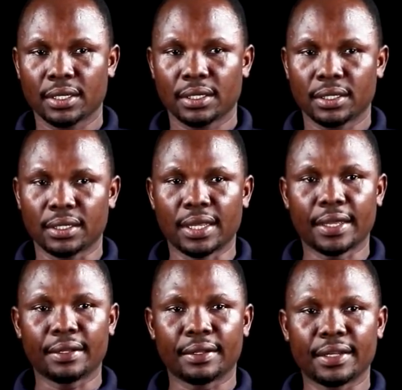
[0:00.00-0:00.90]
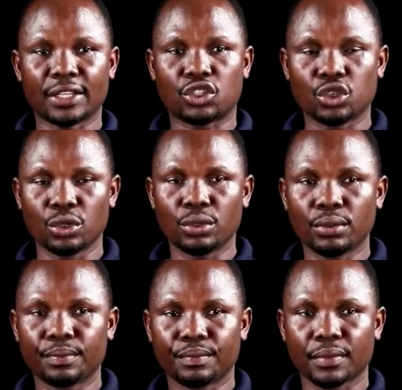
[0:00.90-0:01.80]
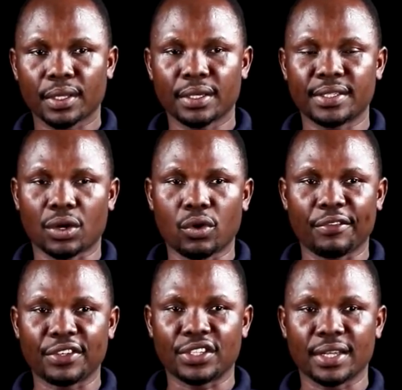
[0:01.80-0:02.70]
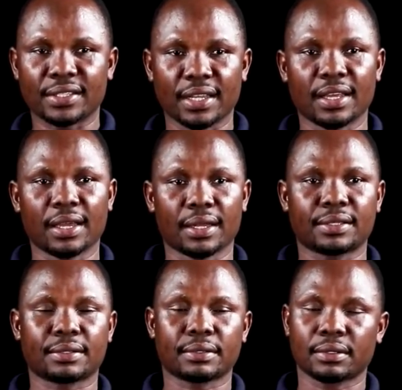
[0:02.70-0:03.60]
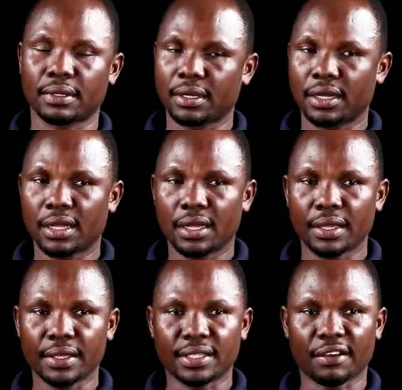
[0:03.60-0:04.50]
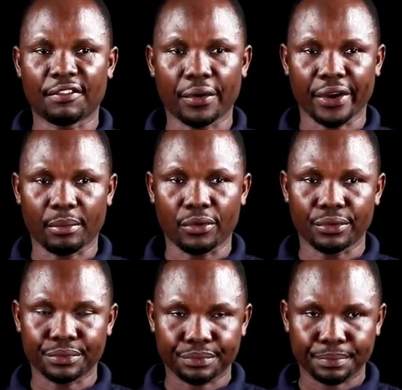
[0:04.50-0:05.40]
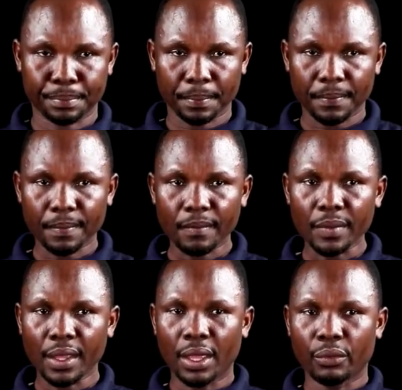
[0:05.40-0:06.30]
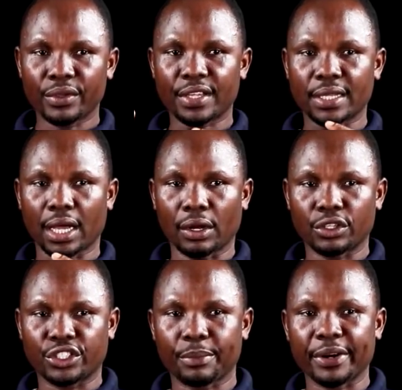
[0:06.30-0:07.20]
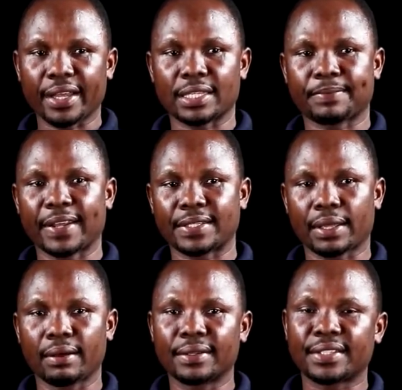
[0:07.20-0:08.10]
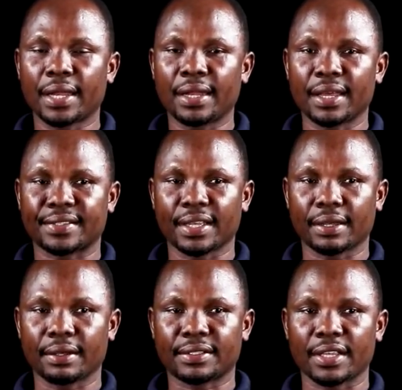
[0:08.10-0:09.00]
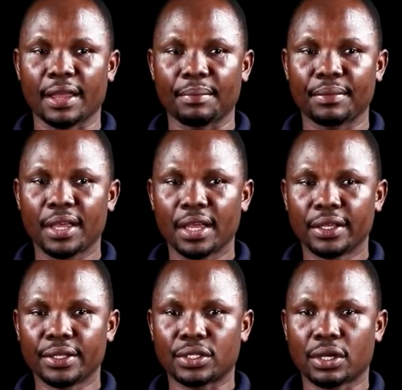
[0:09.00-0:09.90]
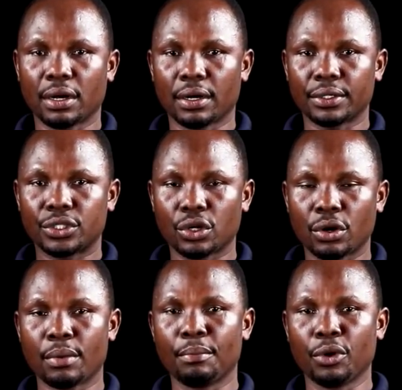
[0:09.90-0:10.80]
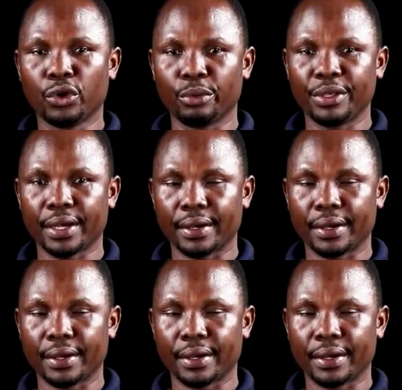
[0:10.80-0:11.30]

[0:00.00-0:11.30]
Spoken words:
then the 2 is a coefficient and the x is a variable. We said an algebraic expression containing a single term is called monomial,